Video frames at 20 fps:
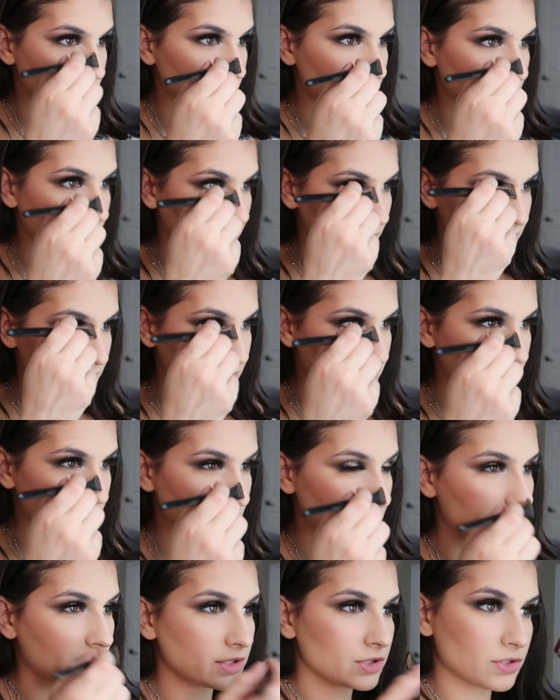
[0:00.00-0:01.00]
just gonna little
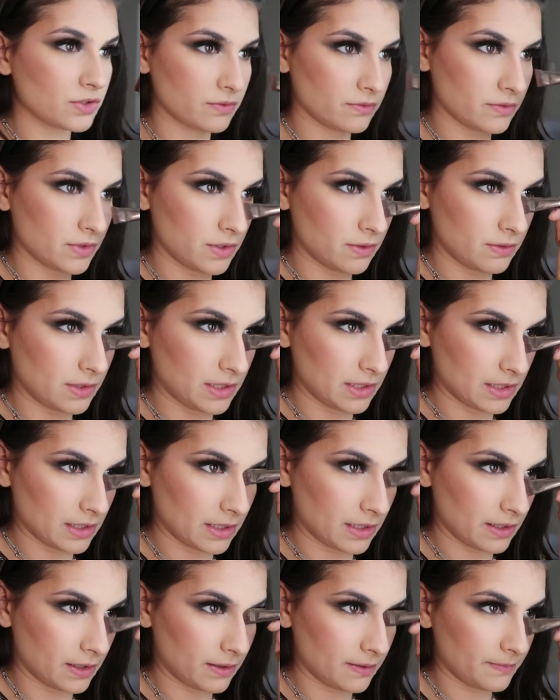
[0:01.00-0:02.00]
snatch-a-rooney
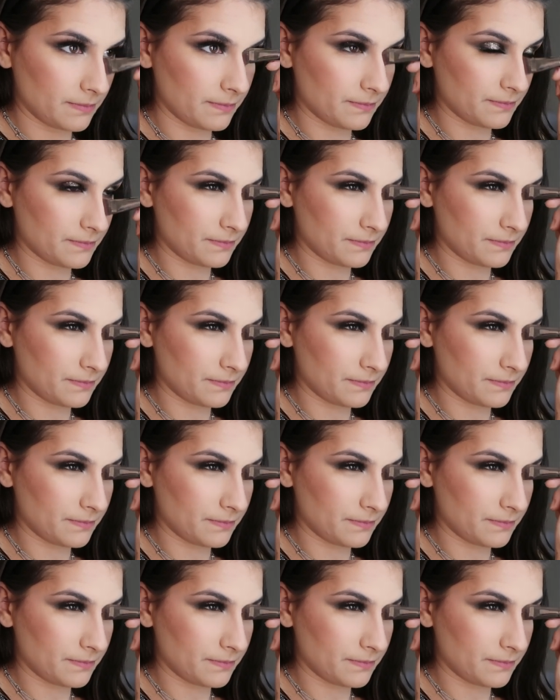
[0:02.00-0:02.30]
there.